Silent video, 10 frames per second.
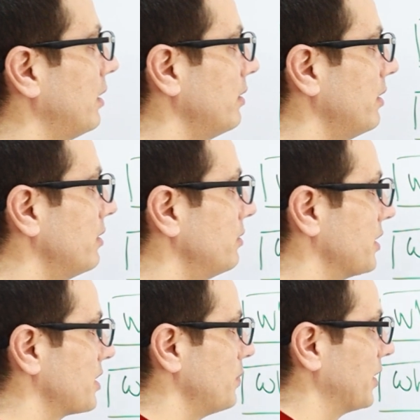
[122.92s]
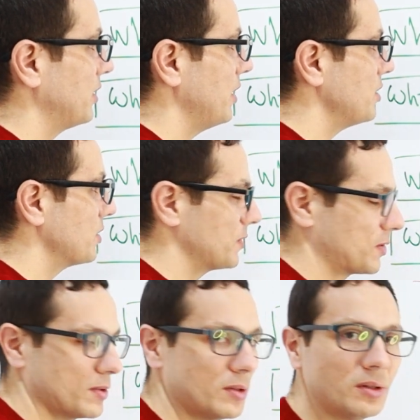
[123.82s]
are their
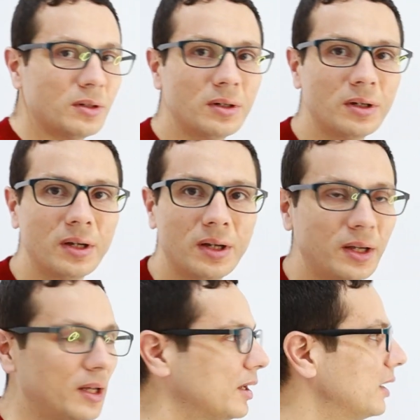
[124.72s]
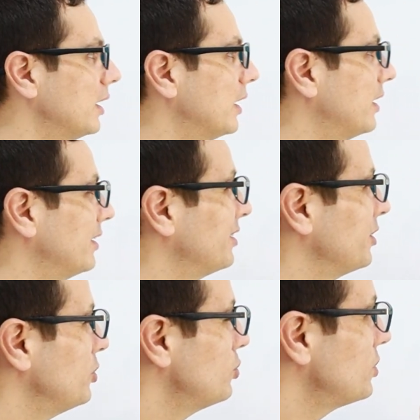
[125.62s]
expectations?
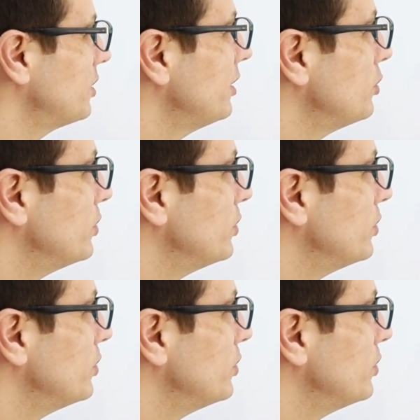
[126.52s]
And usually